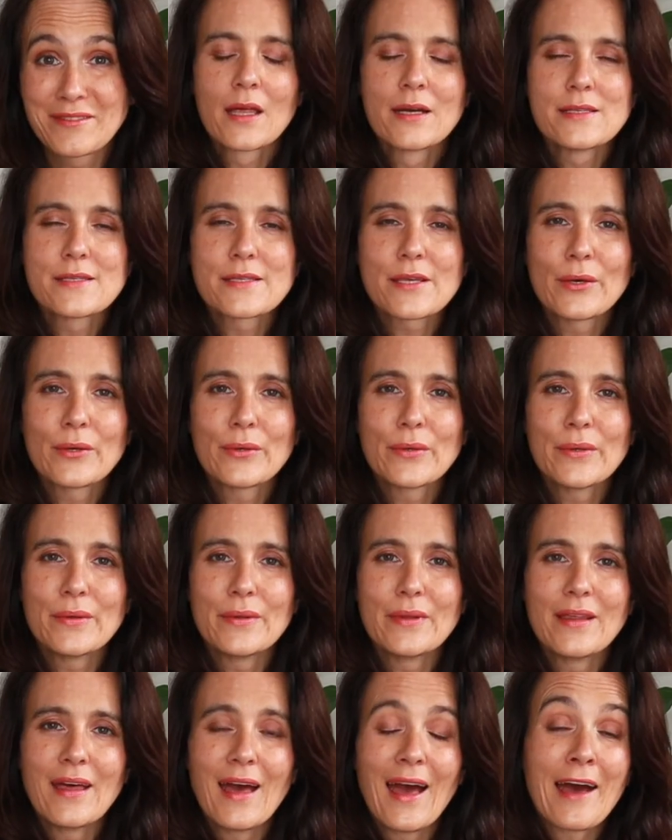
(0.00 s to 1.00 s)
So
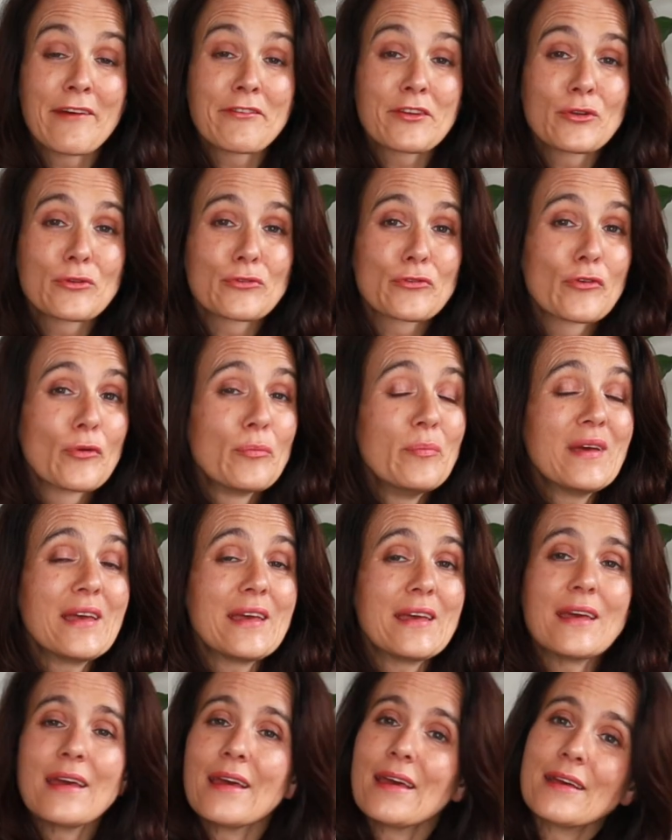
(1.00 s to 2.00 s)
Evernote for
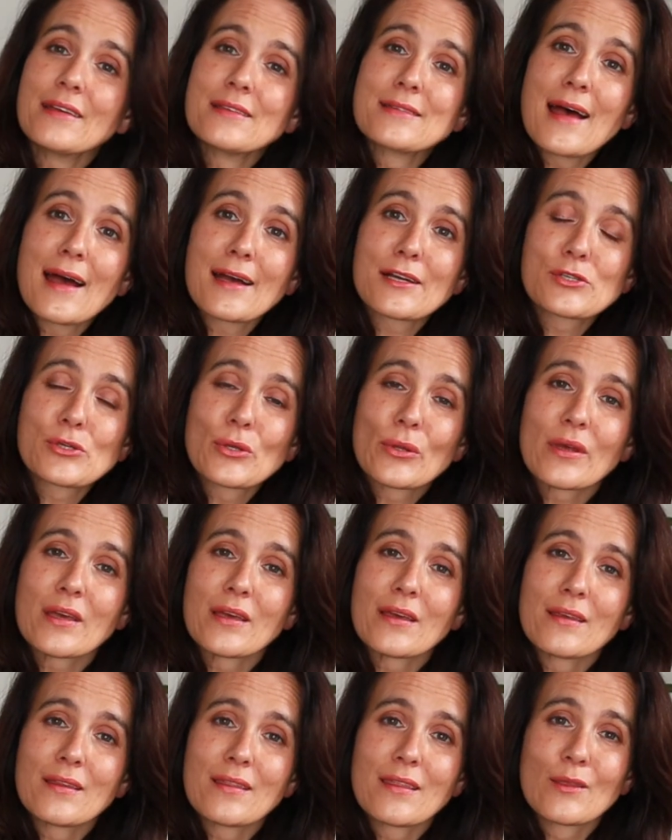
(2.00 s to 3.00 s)
me is
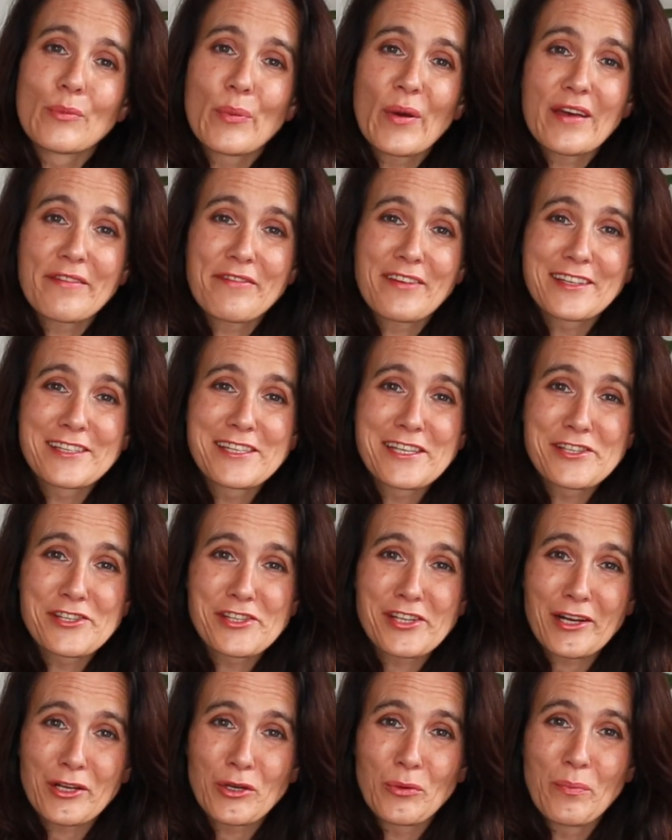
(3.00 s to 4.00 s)
actually the perfect
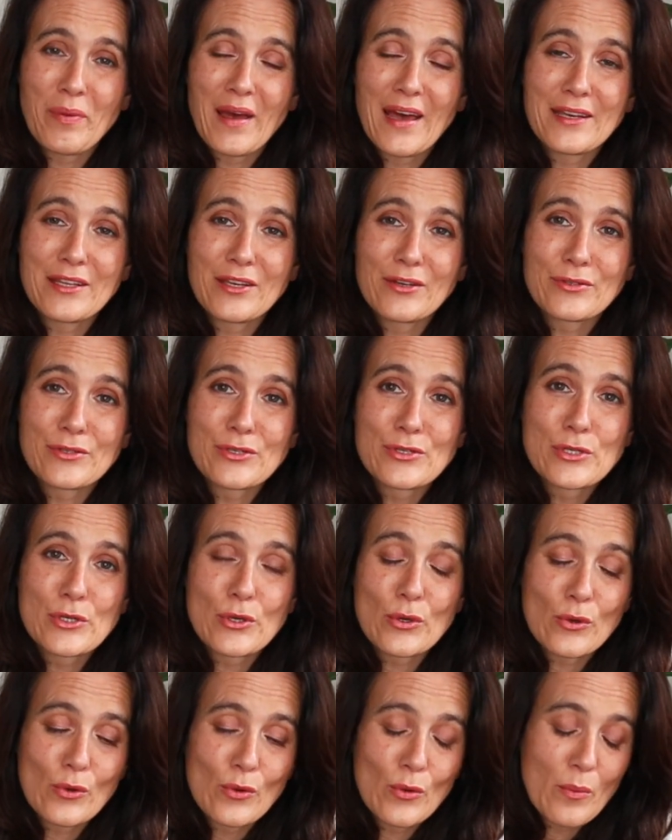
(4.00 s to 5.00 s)
digital companion
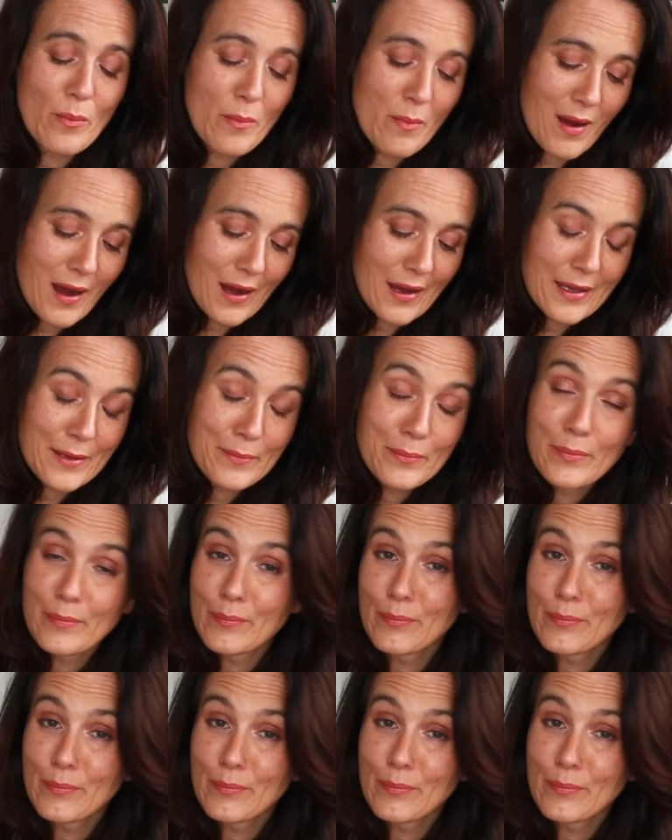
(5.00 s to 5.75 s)
to my